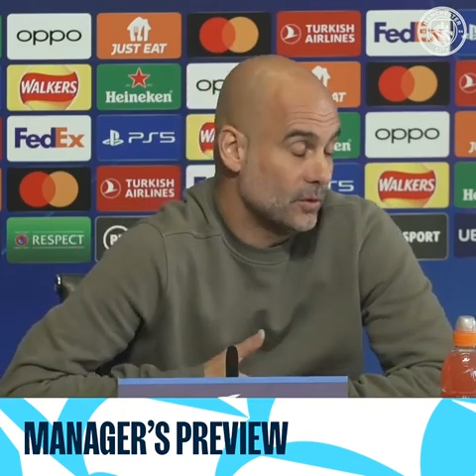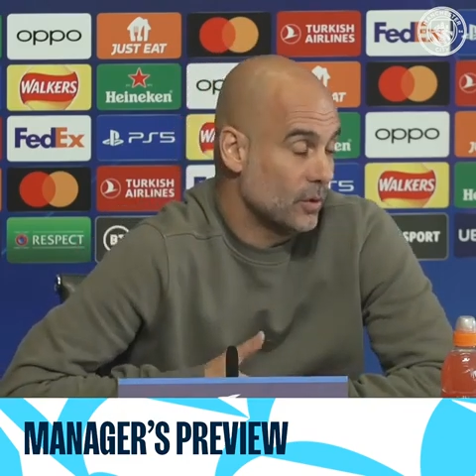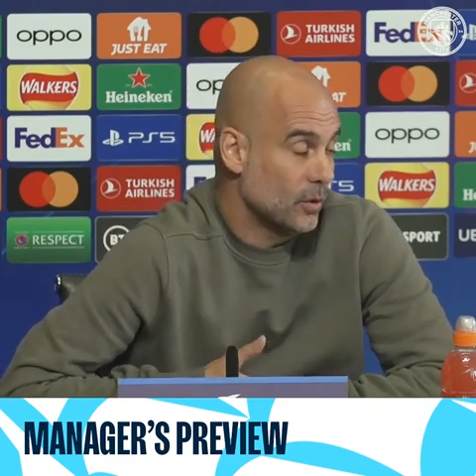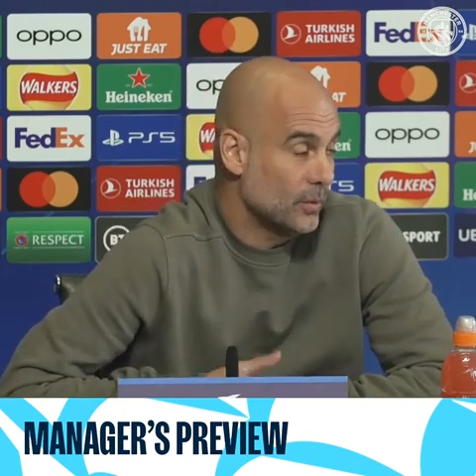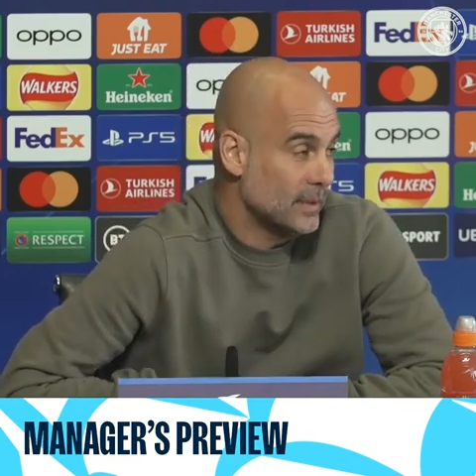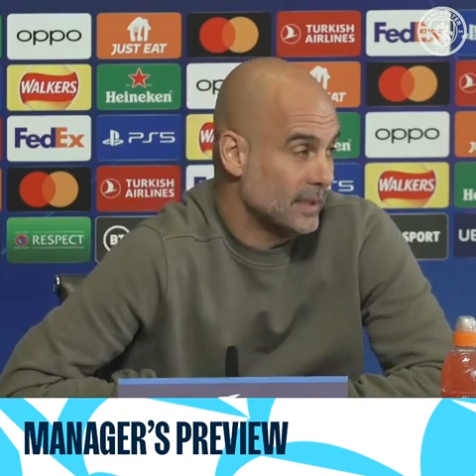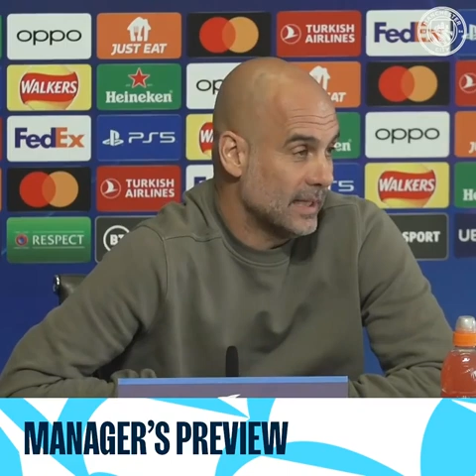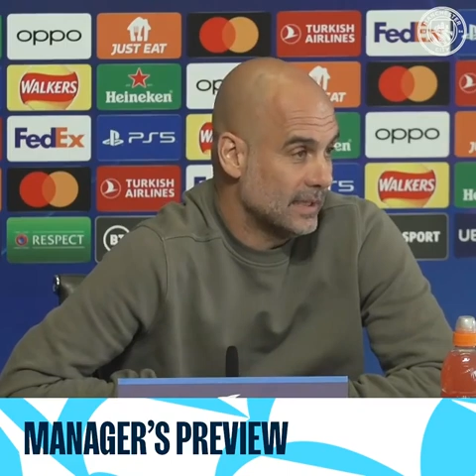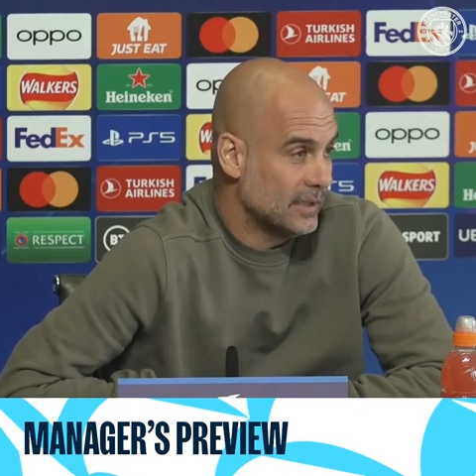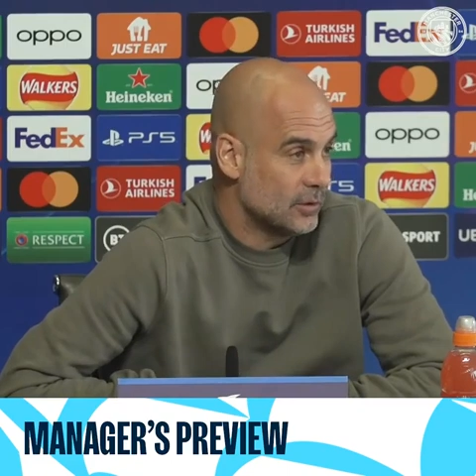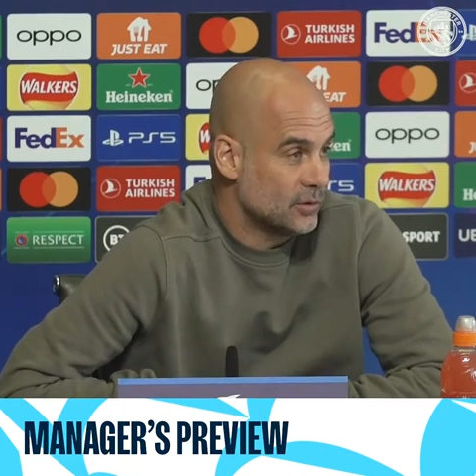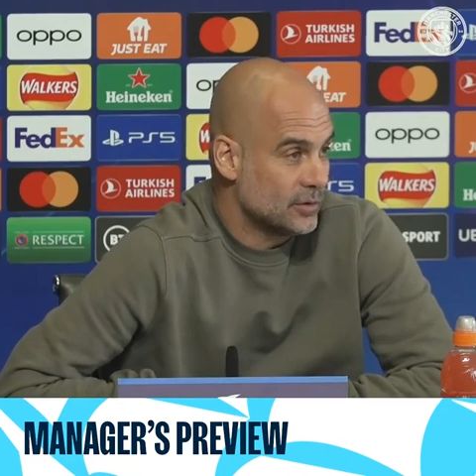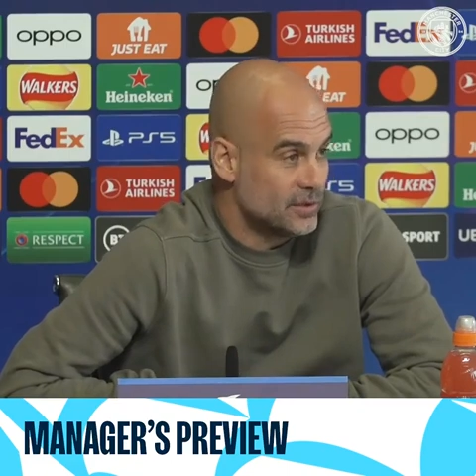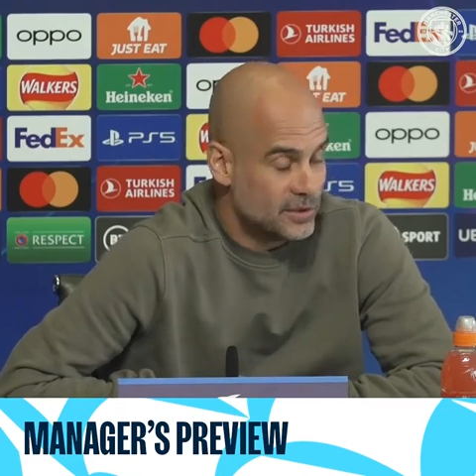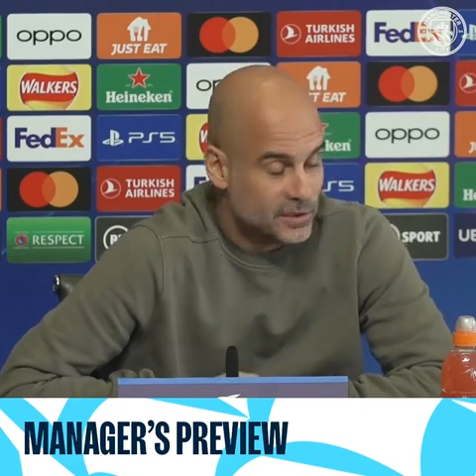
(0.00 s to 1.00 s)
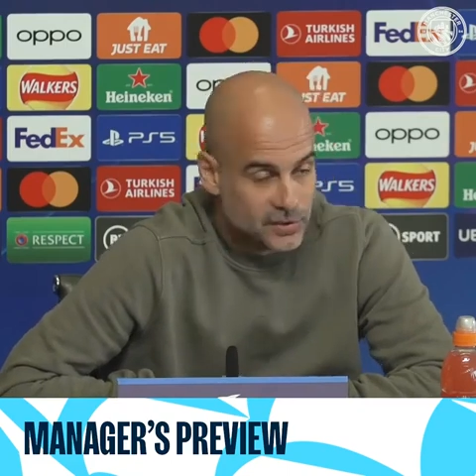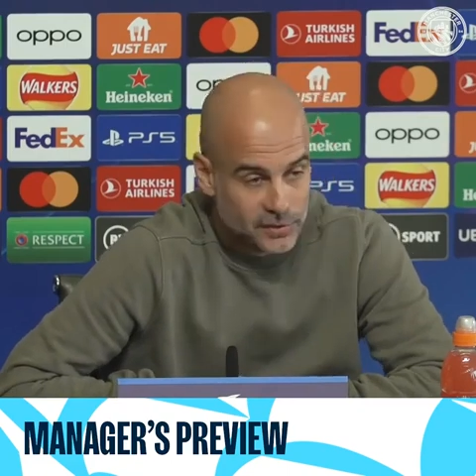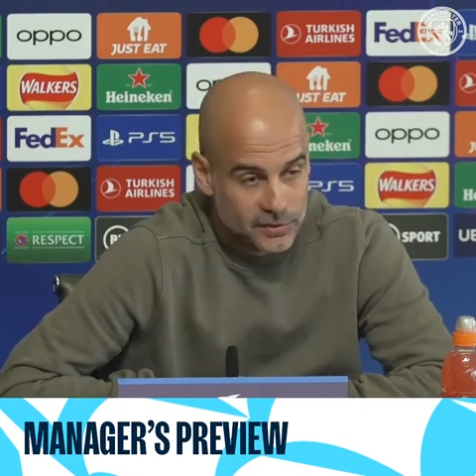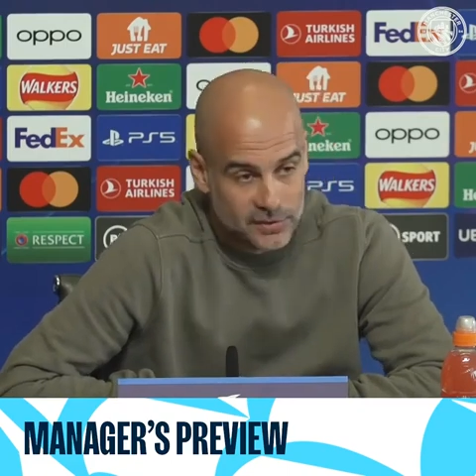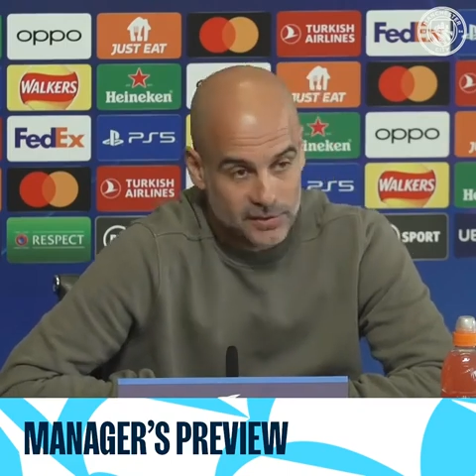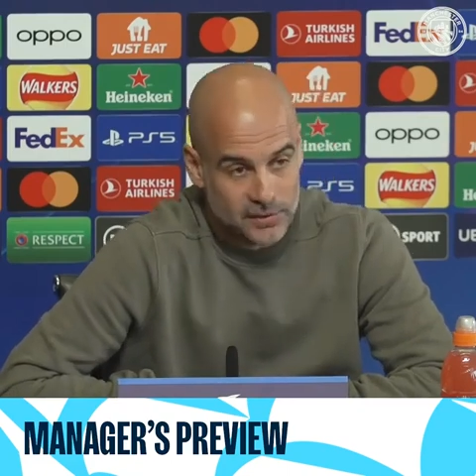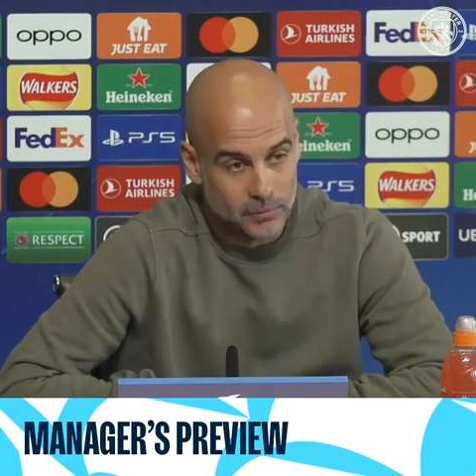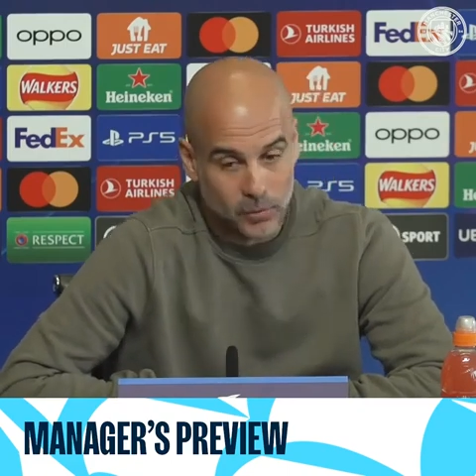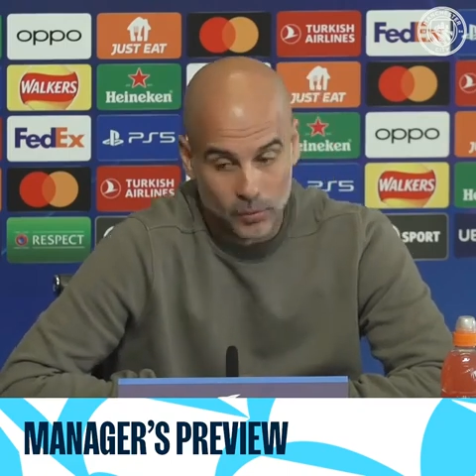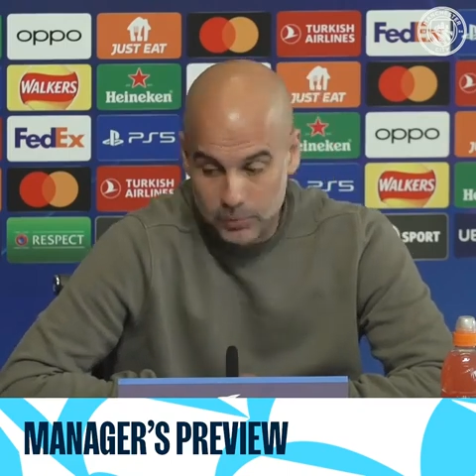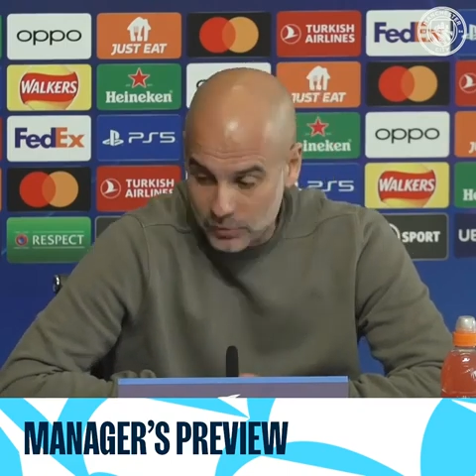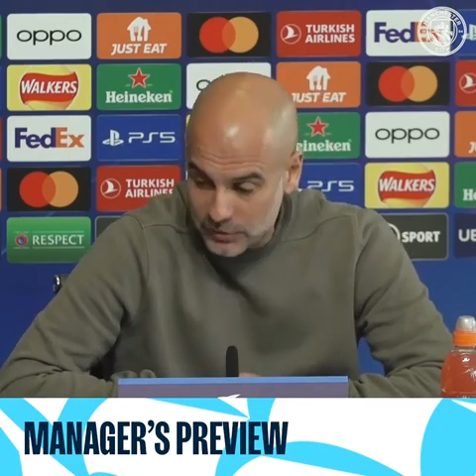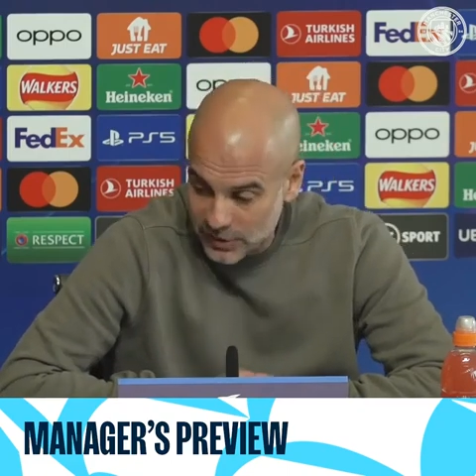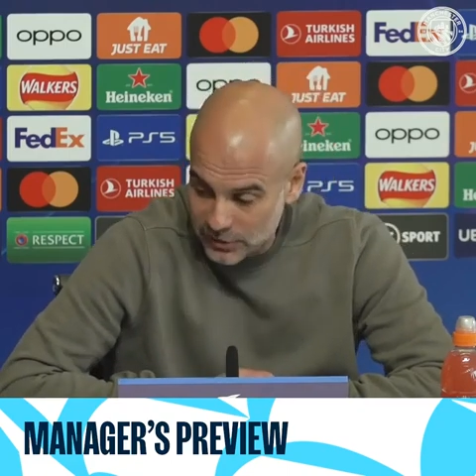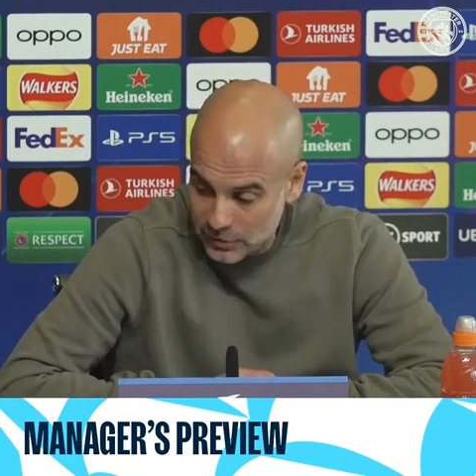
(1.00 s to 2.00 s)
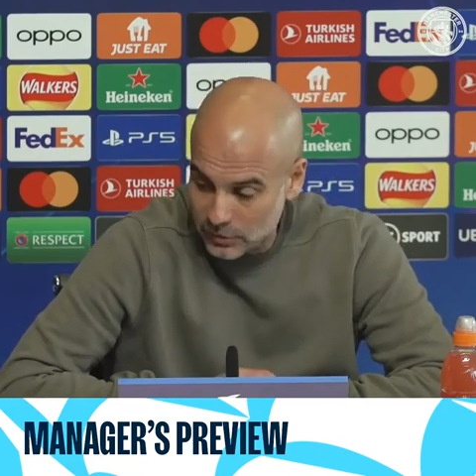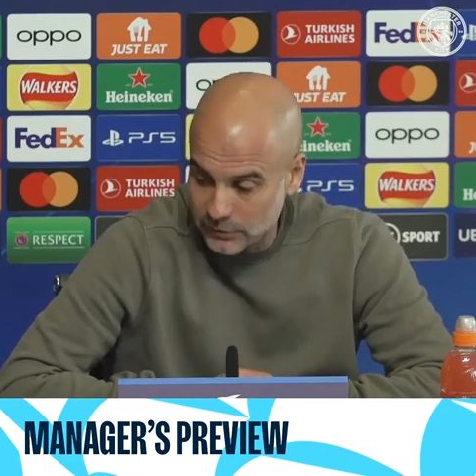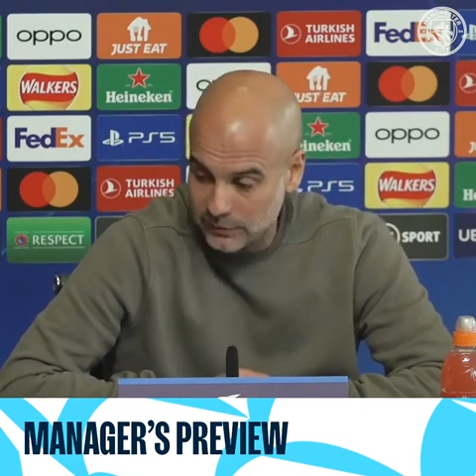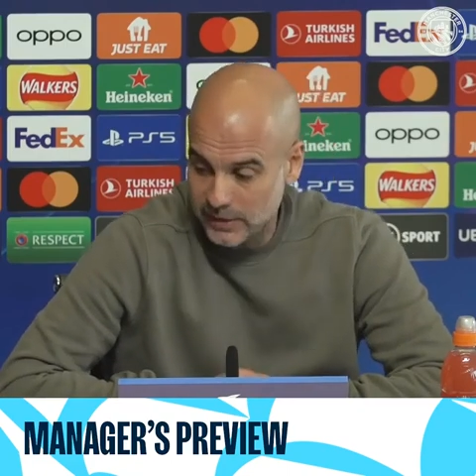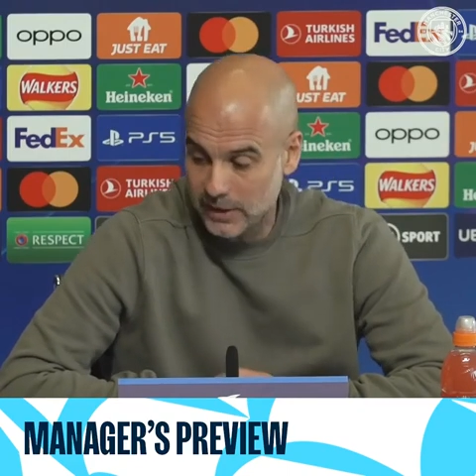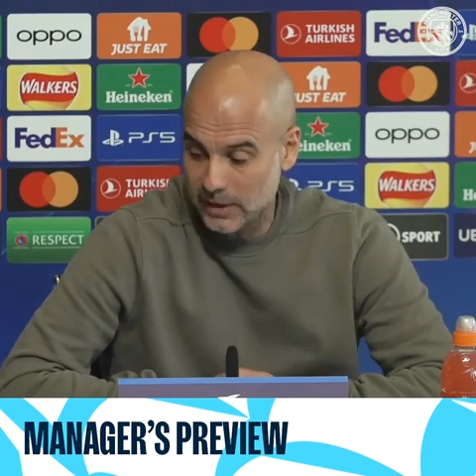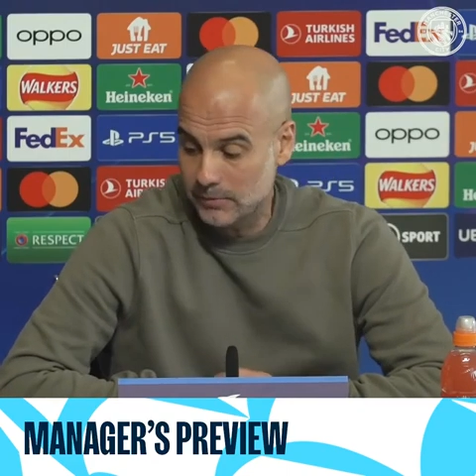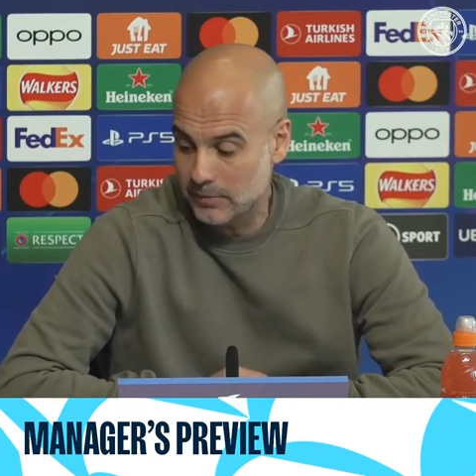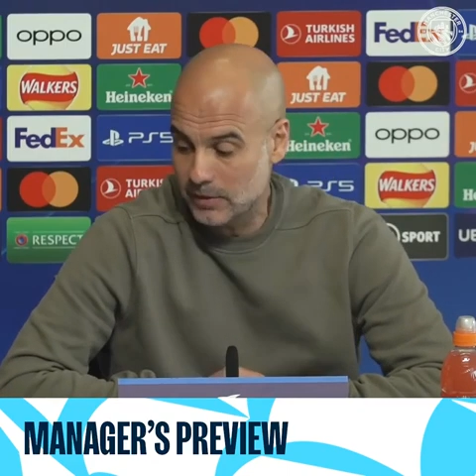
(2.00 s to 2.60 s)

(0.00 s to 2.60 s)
knowing that the transitions, the ball possession of them,